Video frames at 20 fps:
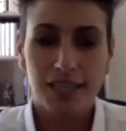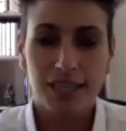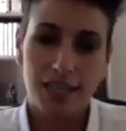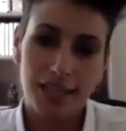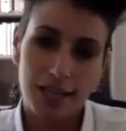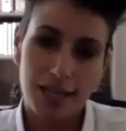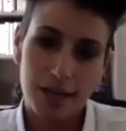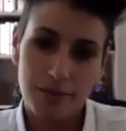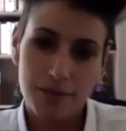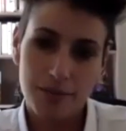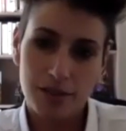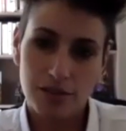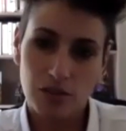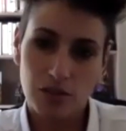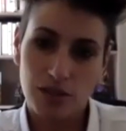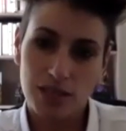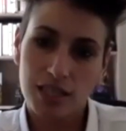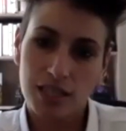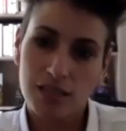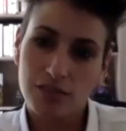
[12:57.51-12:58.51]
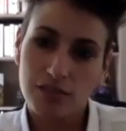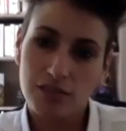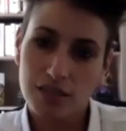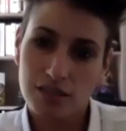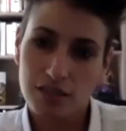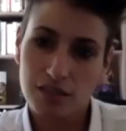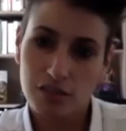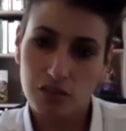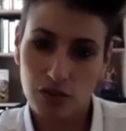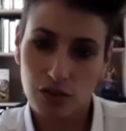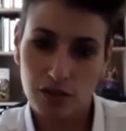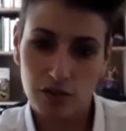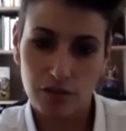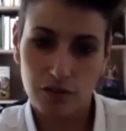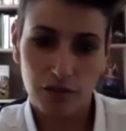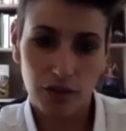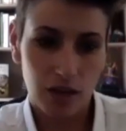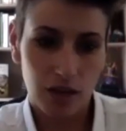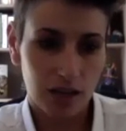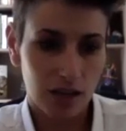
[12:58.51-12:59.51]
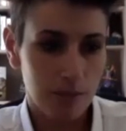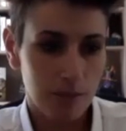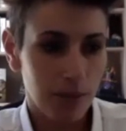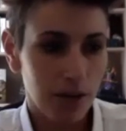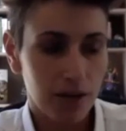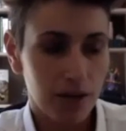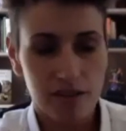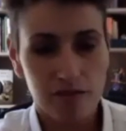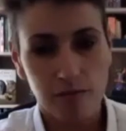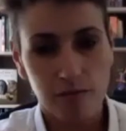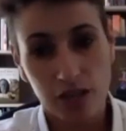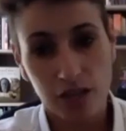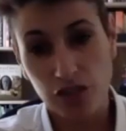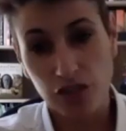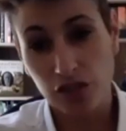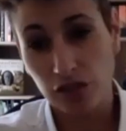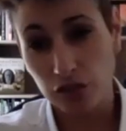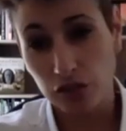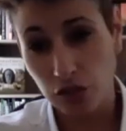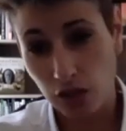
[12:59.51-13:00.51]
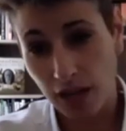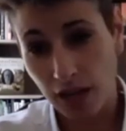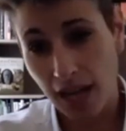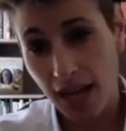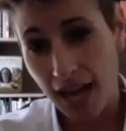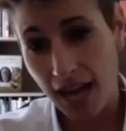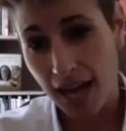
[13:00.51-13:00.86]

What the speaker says: And so it gives us a sort of a comparative measure to look